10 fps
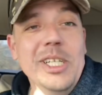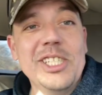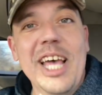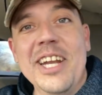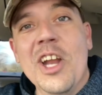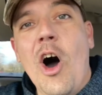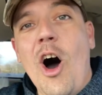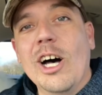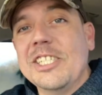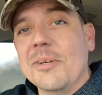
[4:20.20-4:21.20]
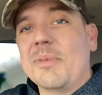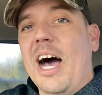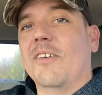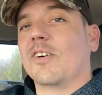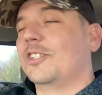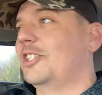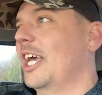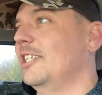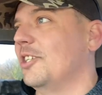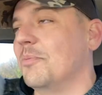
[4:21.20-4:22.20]
just had an awesome
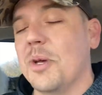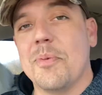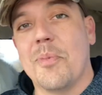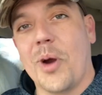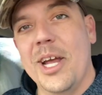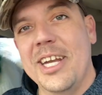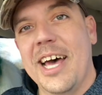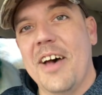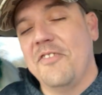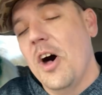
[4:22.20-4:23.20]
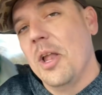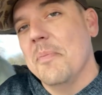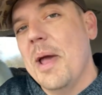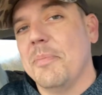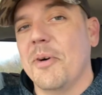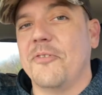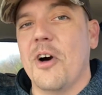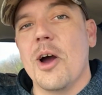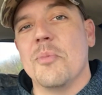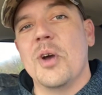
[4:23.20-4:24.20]
conversation with Brenda at Fall Maple
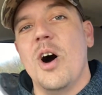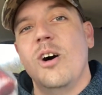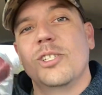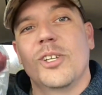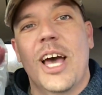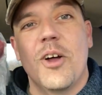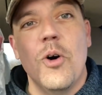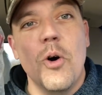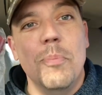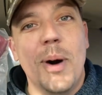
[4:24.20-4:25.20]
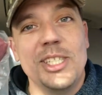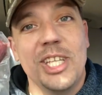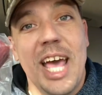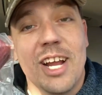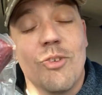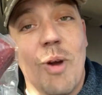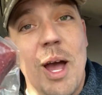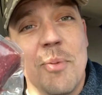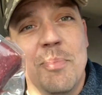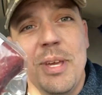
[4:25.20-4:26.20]
Farm. We also got a whole bunch of that
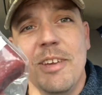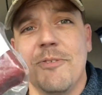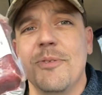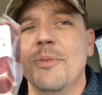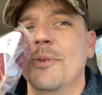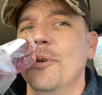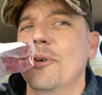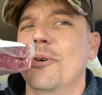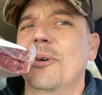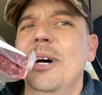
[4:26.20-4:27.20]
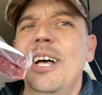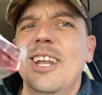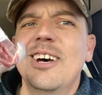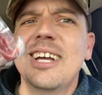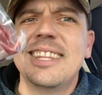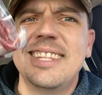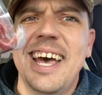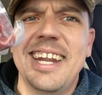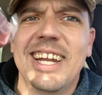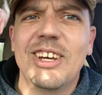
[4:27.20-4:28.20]
ground beef. Ooh, look at
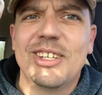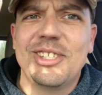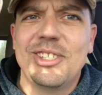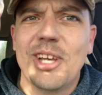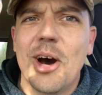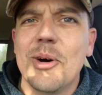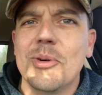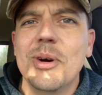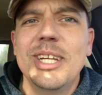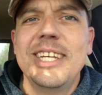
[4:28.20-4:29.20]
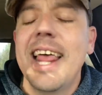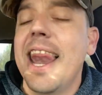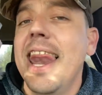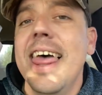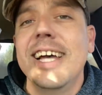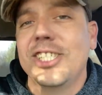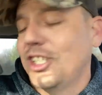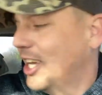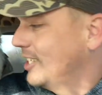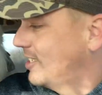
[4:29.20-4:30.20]
that. It looks so
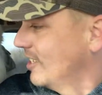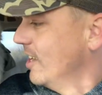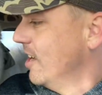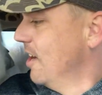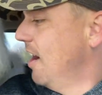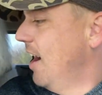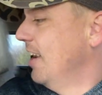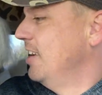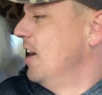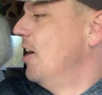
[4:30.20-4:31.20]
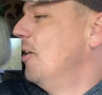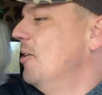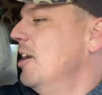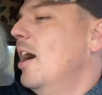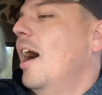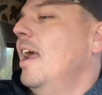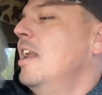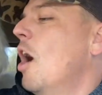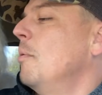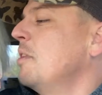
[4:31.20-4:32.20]
delicious. I know, I
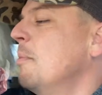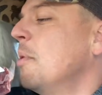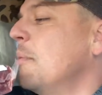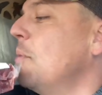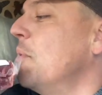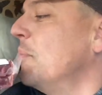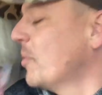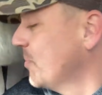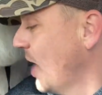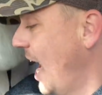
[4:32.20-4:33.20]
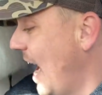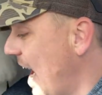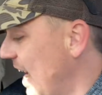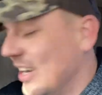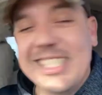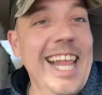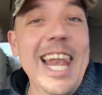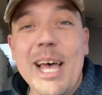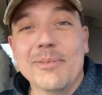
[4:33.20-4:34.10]
know. Mm, ah, it's a lip